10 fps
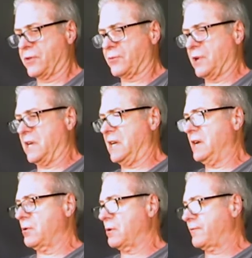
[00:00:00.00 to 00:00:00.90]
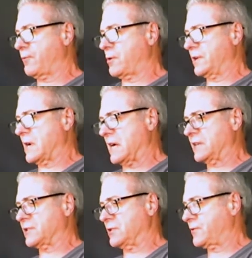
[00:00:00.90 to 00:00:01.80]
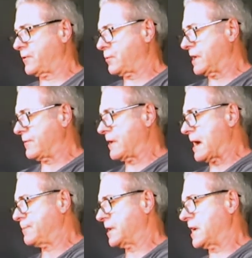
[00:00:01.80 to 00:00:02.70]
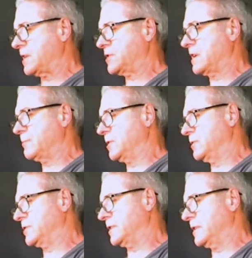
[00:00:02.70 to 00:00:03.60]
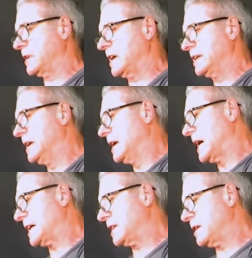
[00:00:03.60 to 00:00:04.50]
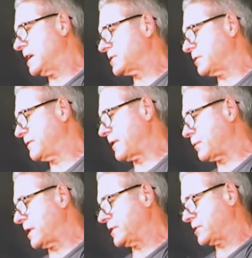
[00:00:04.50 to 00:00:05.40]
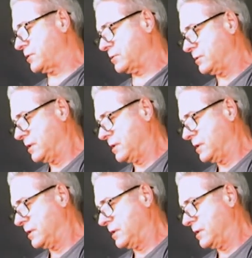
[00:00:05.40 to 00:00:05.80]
3, or 4 nozzles for whatever application I'm using it on. I can also, if I wanted to,